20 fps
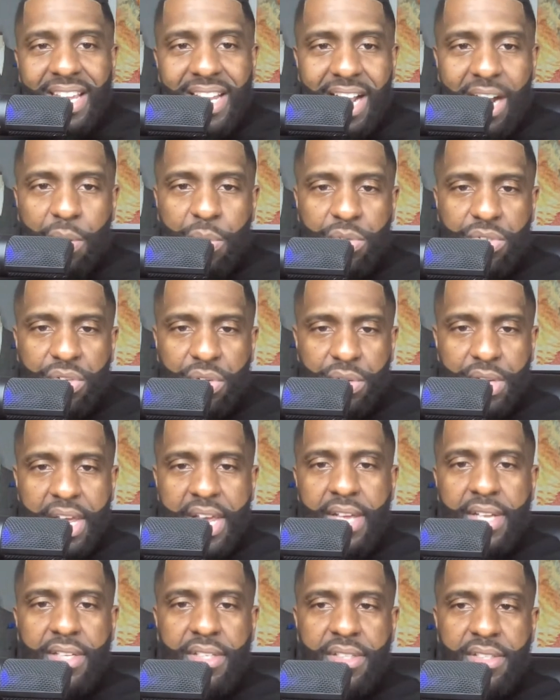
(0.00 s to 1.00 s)
8 hours on
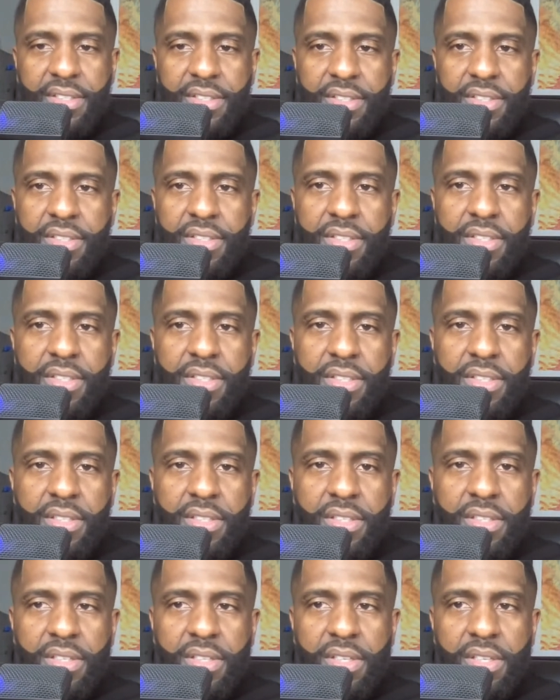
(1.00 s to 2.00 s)
that.
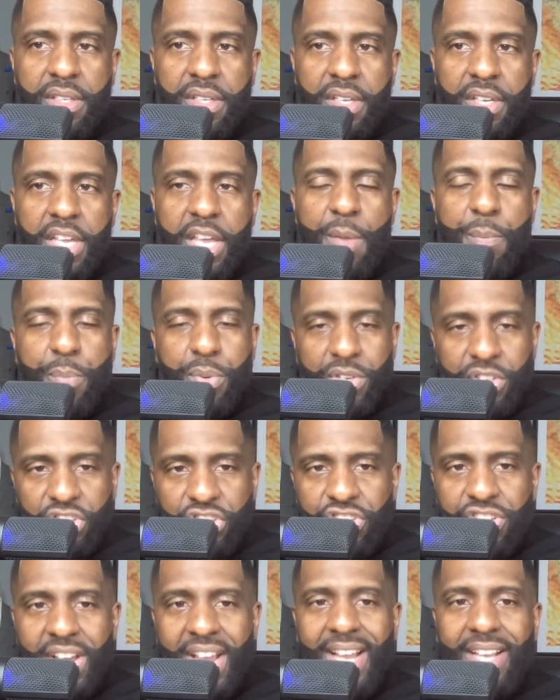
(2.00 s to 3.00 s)
It
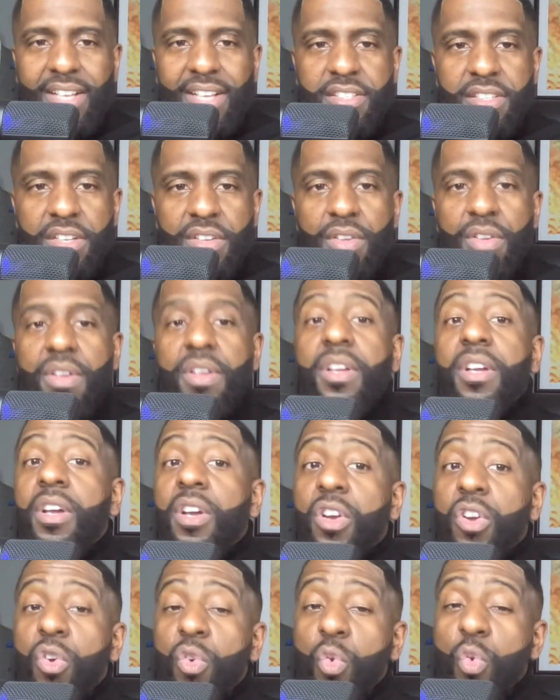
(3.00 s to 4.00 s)
projects
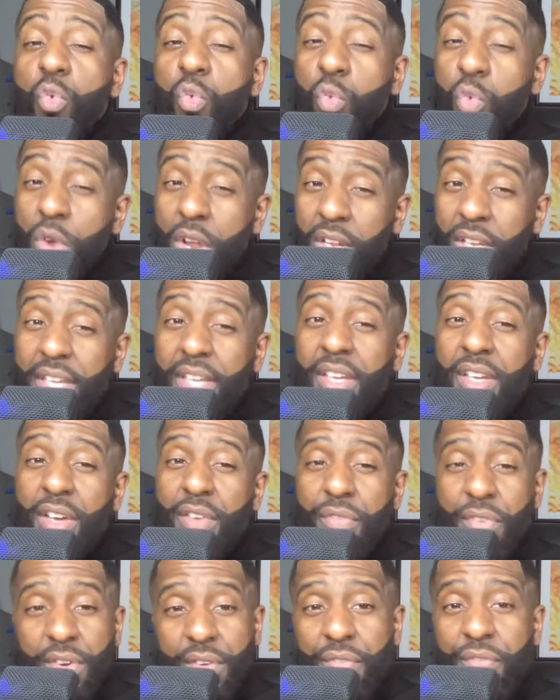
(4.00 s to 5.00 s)
really
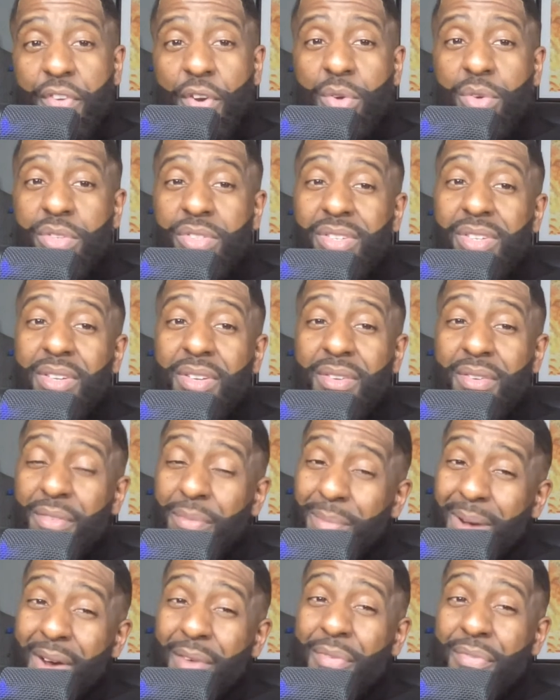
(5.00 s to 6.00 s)
good for the first
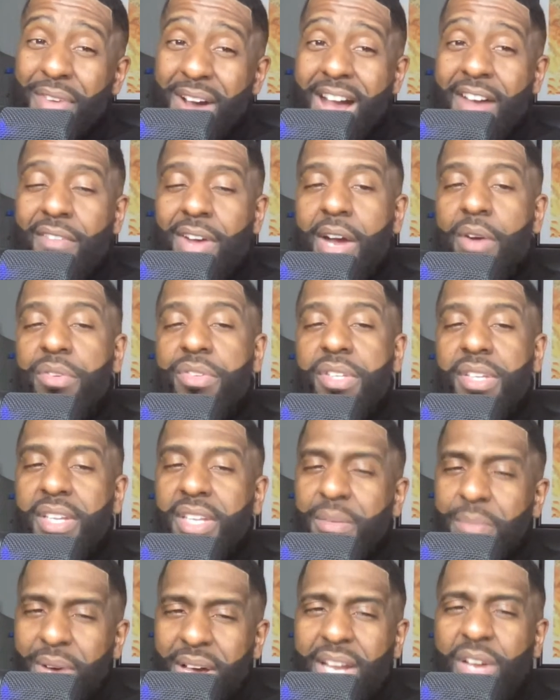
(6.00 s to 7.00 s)
about 5 hours. And
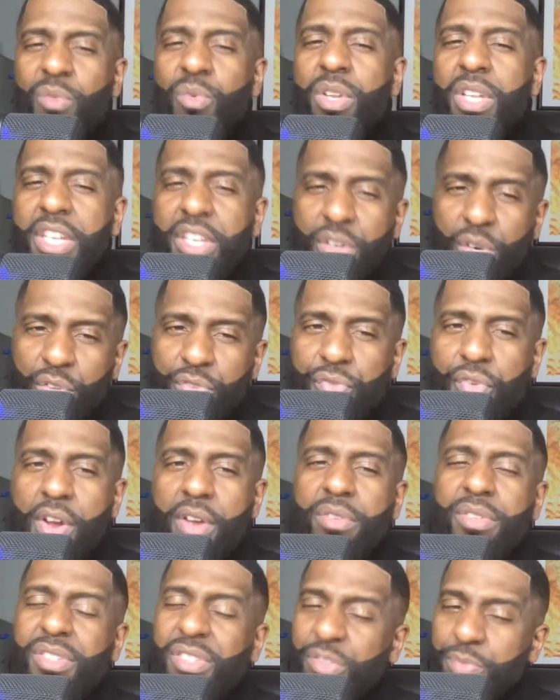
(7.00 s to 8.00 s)
anybody that really knows
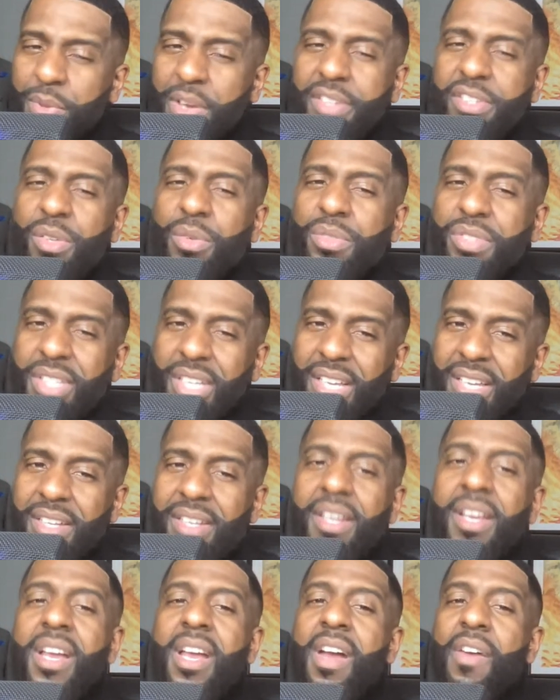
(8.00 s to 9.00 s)
fragrances, especially on
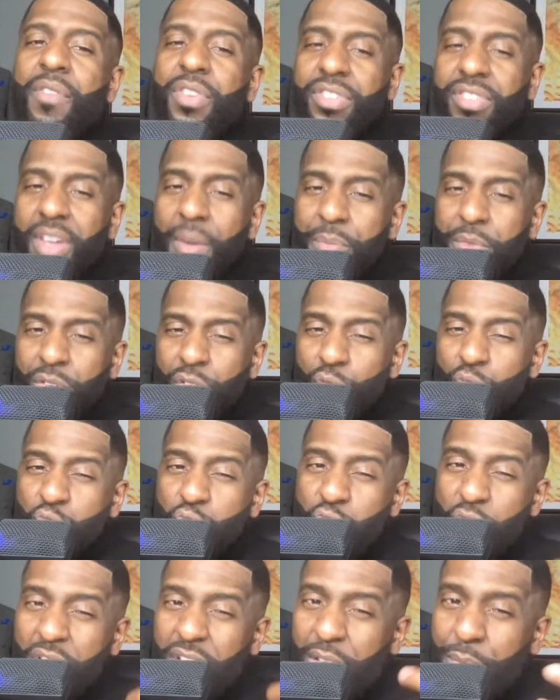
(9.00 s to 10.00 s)
skin, for something to
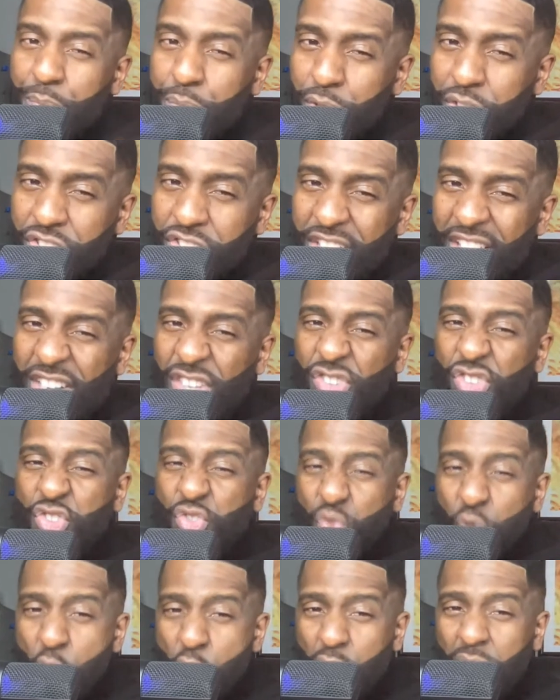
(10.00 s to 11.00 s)
really project
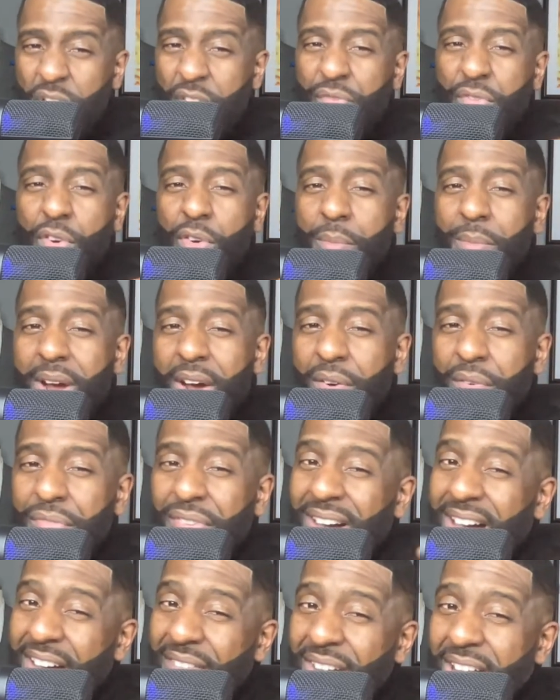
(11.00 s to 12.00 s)
strongly for about
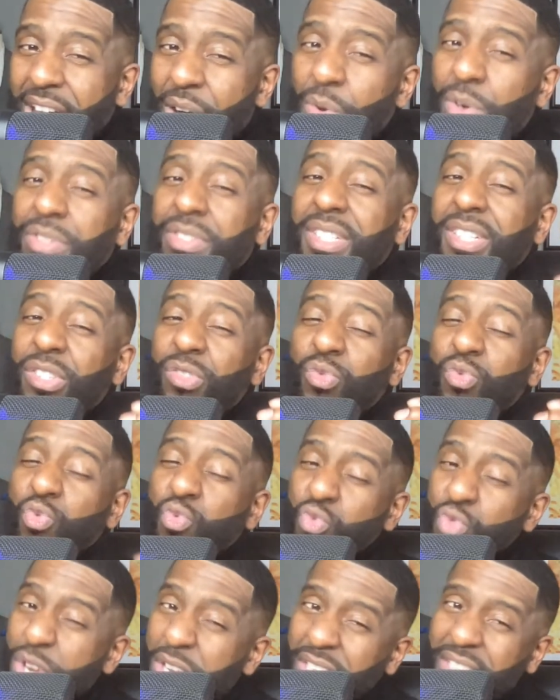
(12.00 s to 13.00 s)
5 hours is
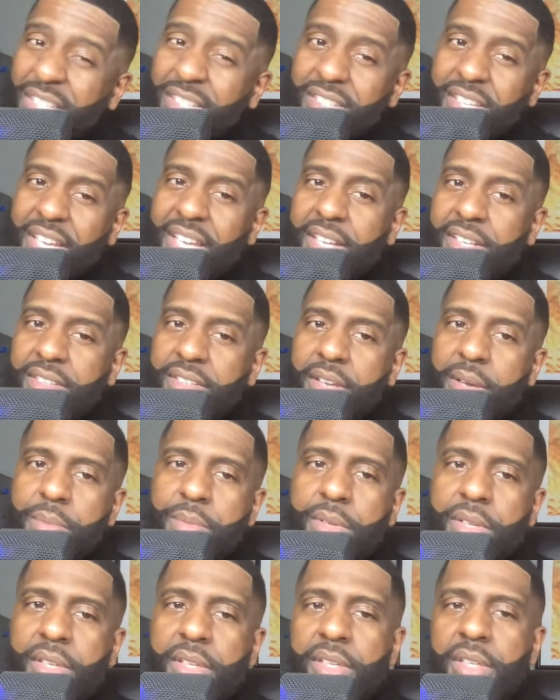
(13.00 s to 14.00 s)
really saying
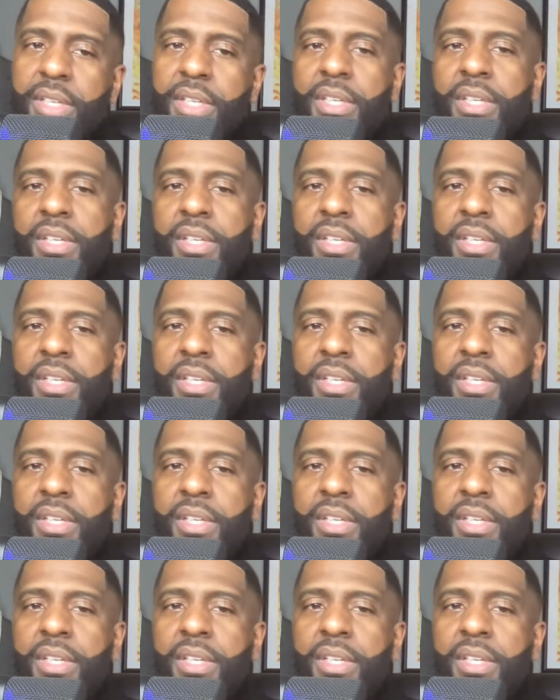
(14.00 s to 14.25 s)
something.